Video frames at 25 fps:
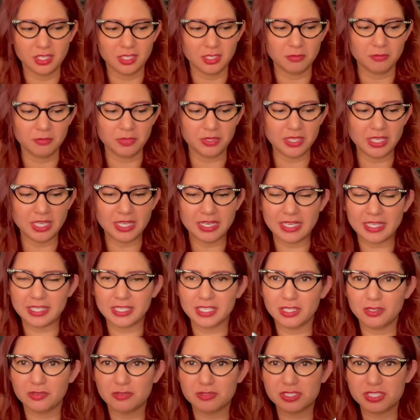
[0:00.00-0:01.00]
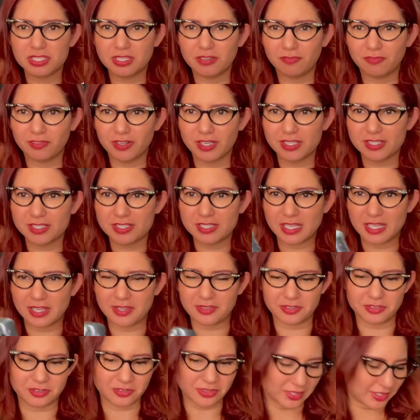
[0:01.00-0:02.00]
but not a huge difference
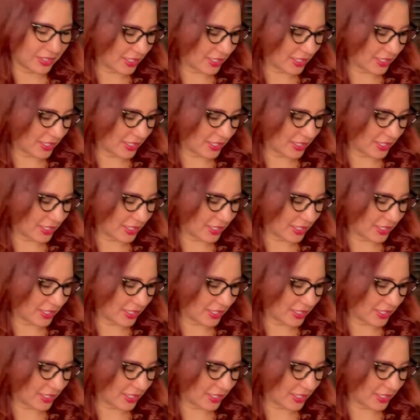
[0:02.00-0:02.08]
other than